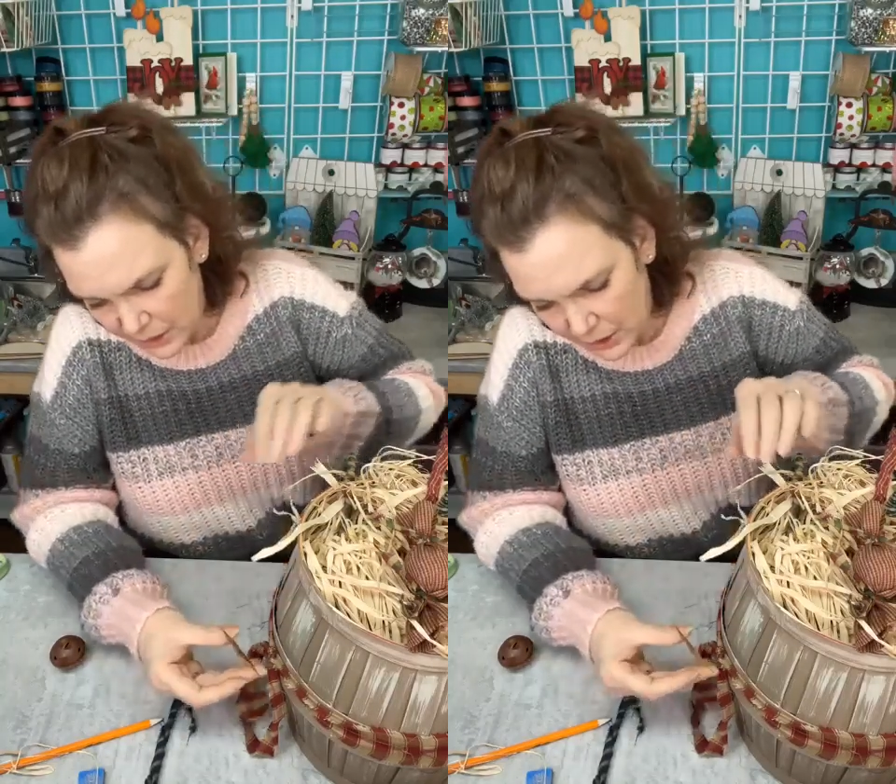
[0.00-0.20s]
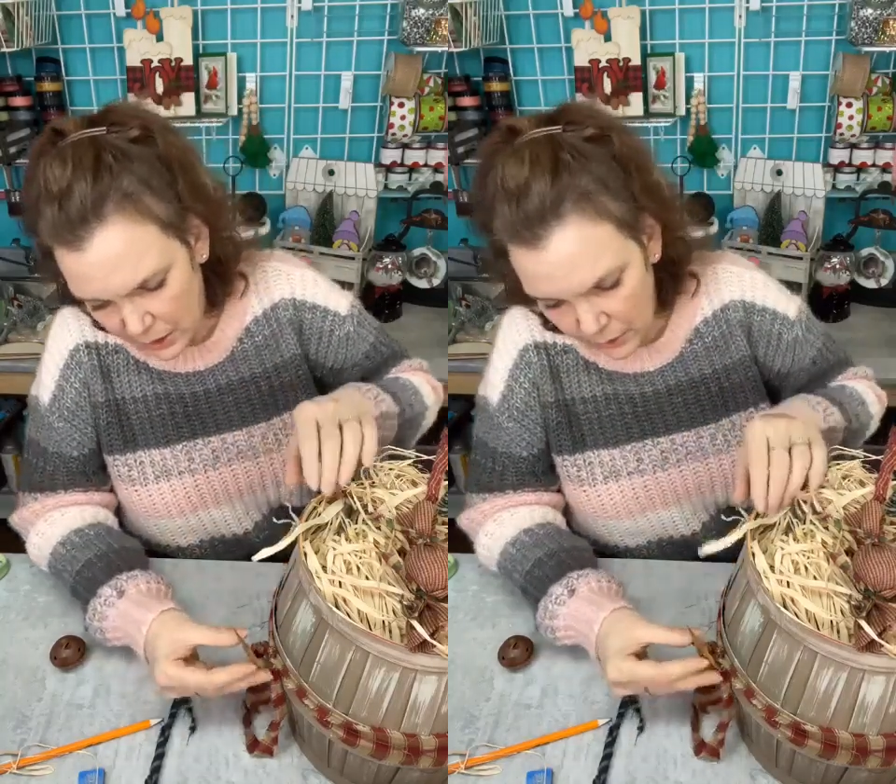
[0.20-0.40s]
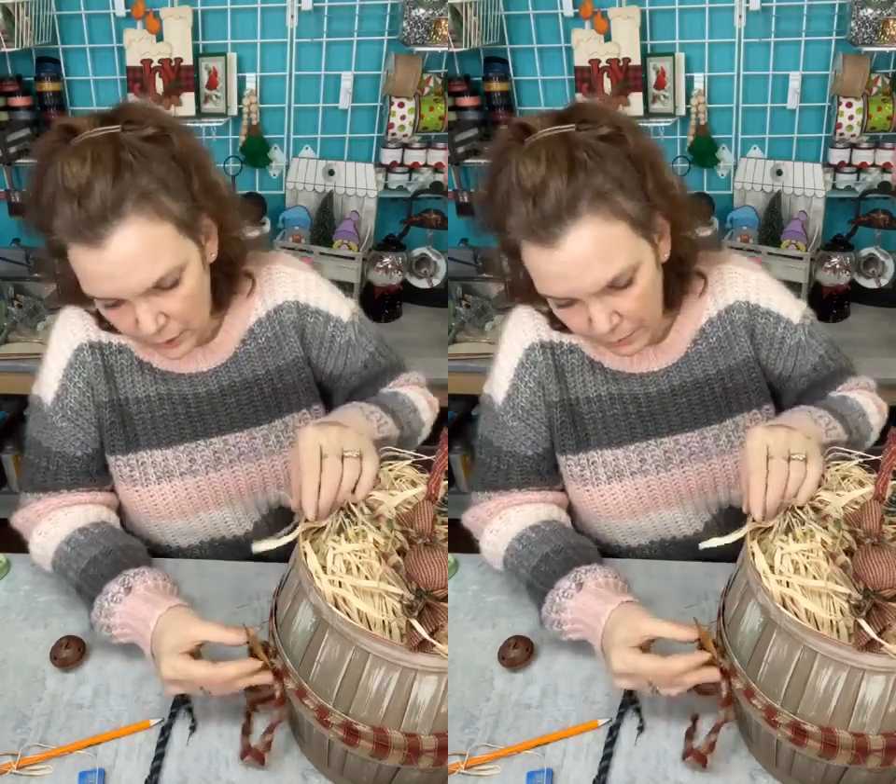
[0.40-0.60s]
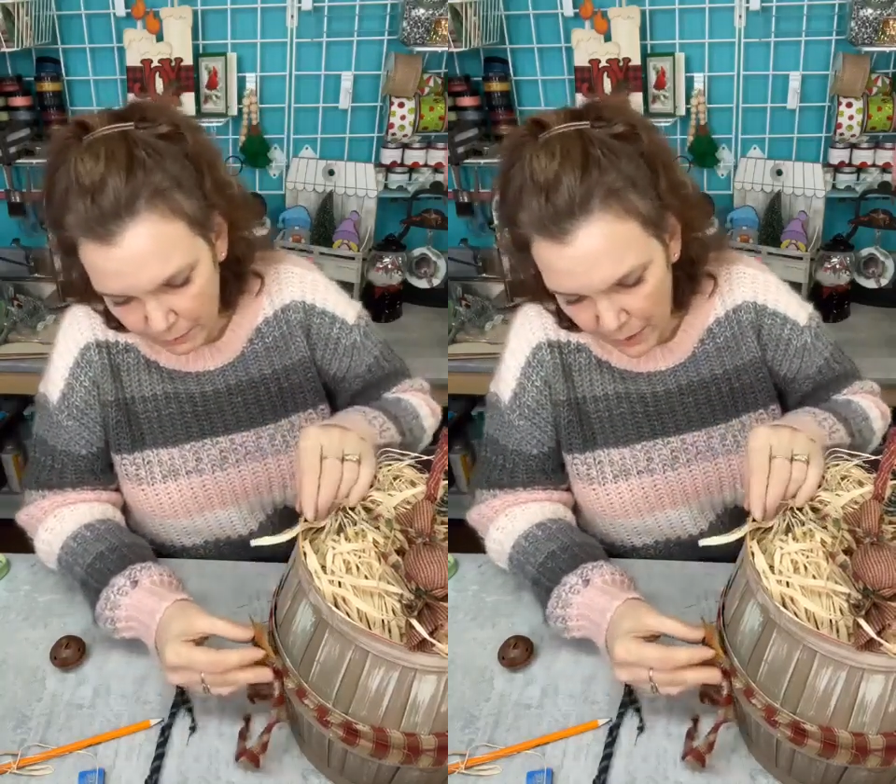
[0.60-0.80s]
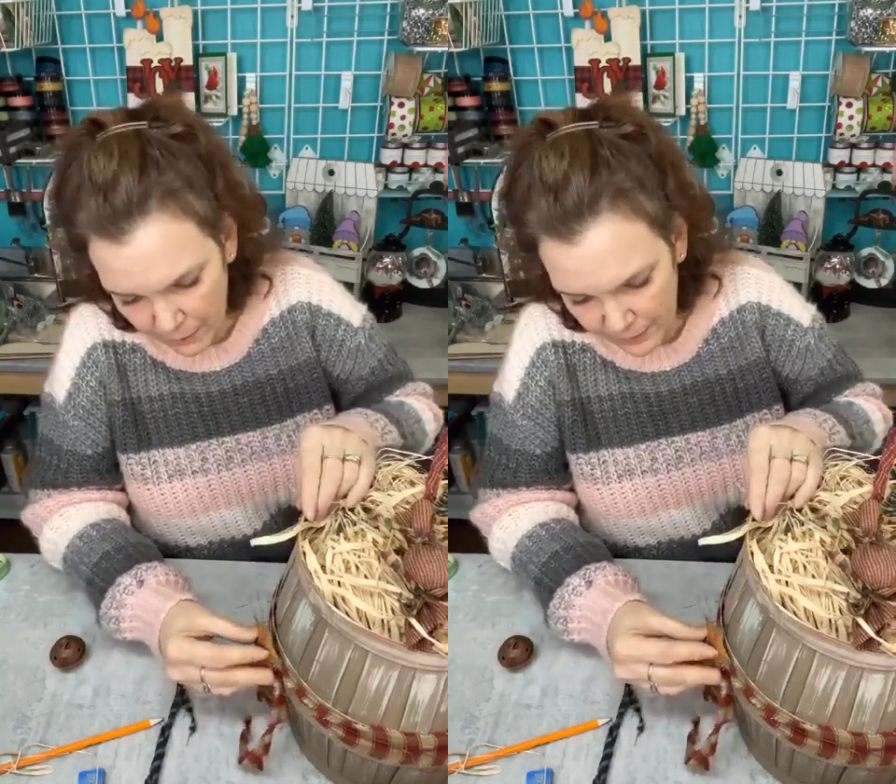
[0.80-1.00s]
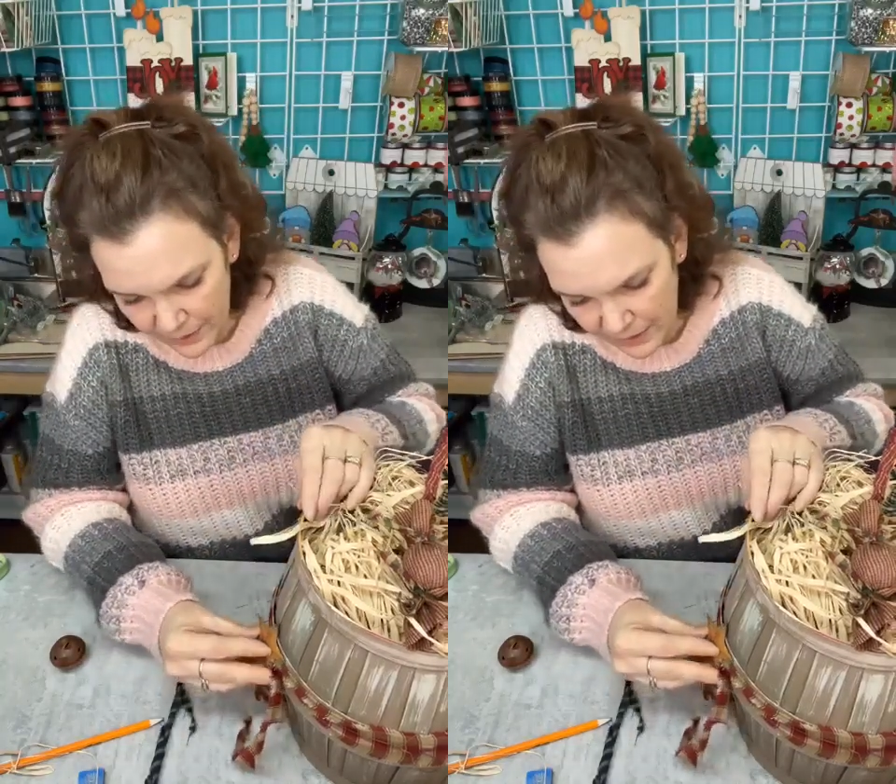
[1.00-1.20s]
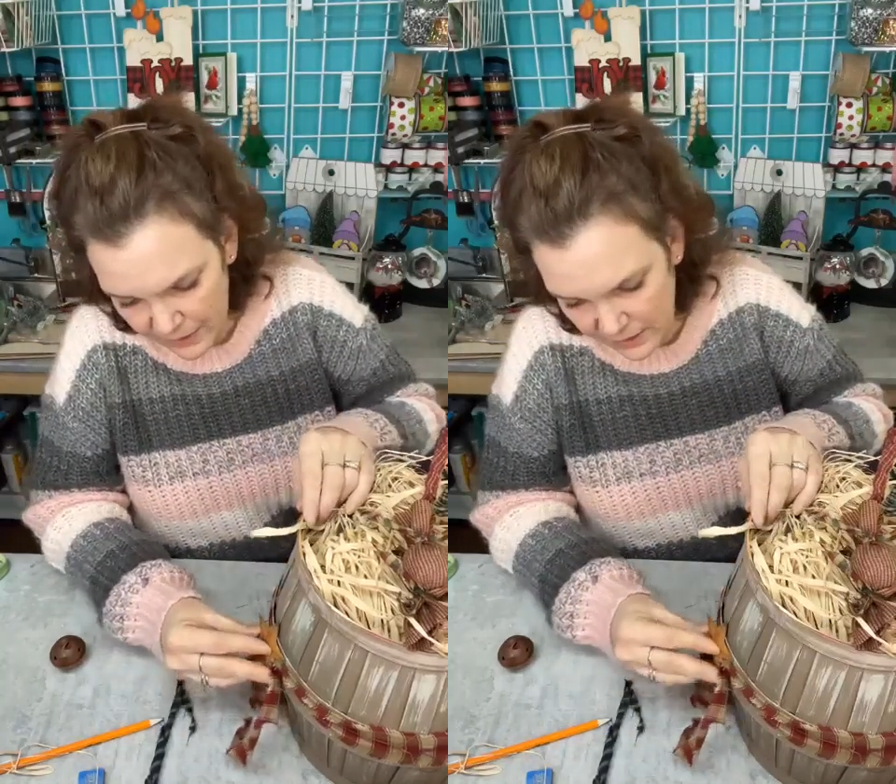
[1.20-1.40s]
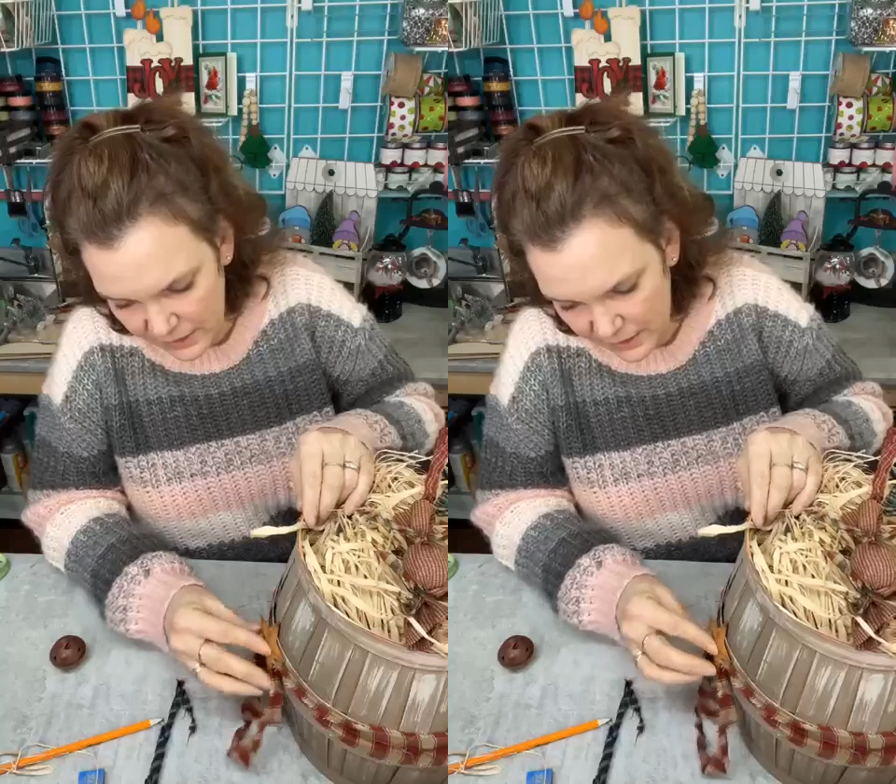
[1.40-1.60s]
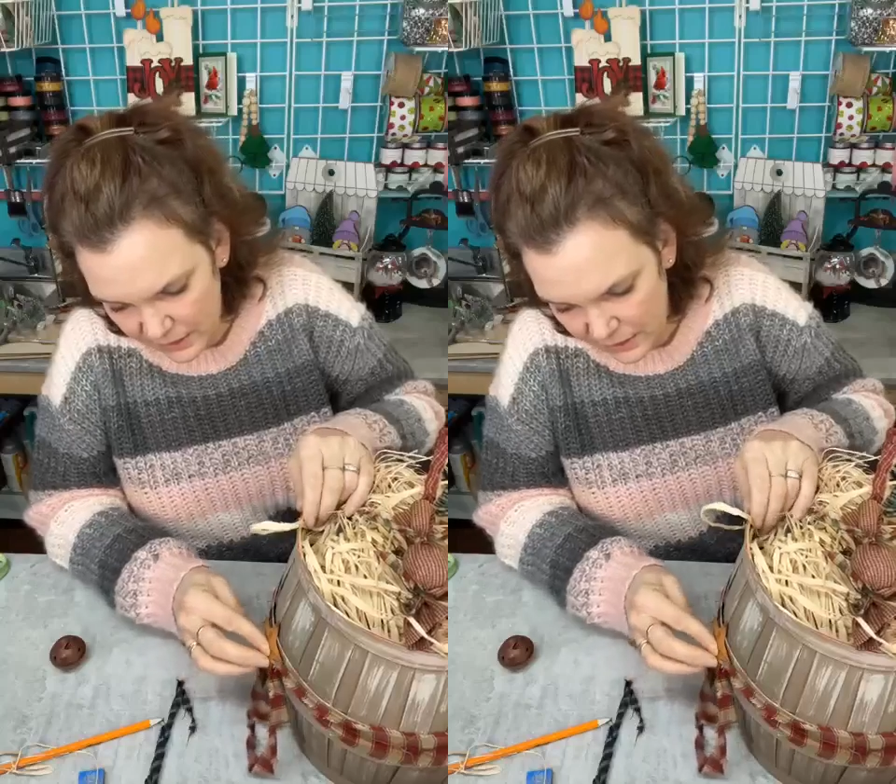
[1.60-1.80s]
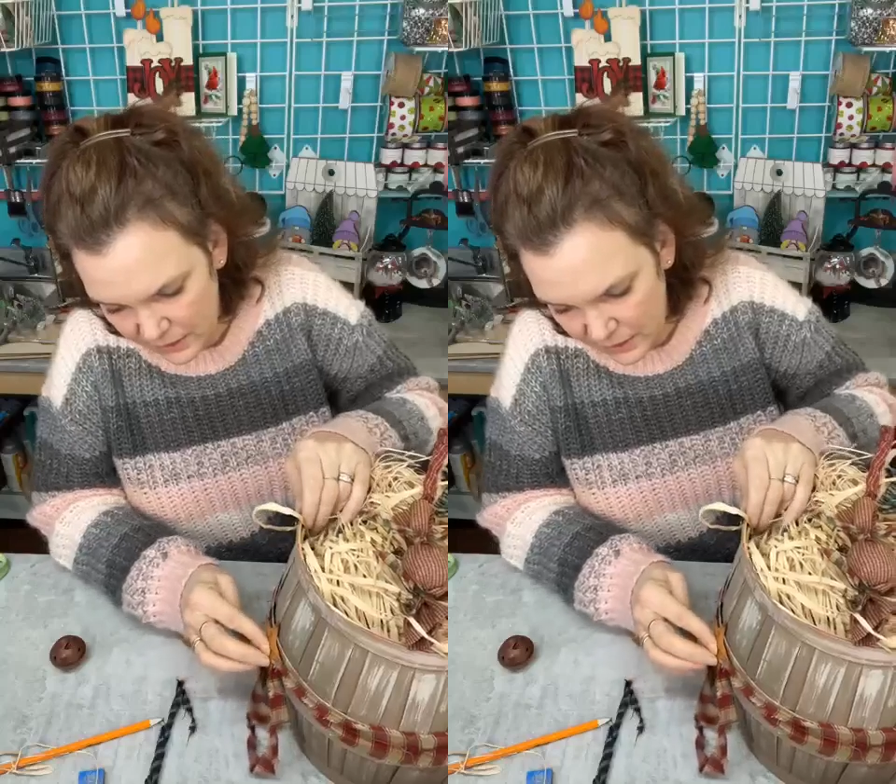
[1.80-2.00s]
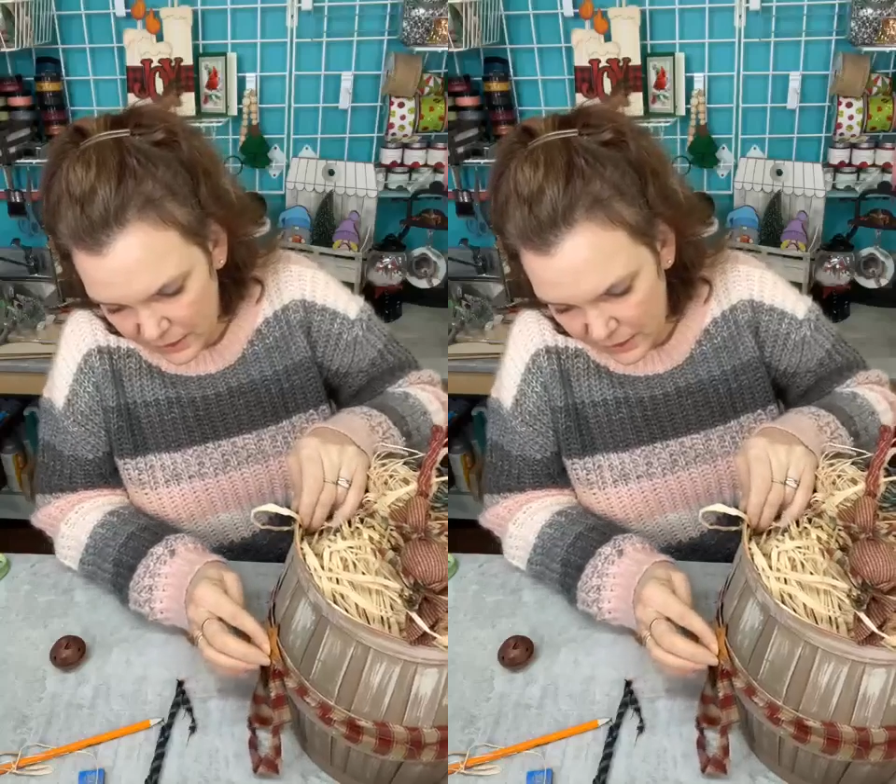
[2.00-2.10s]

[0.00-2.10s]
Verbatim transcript: you know, pumpkins and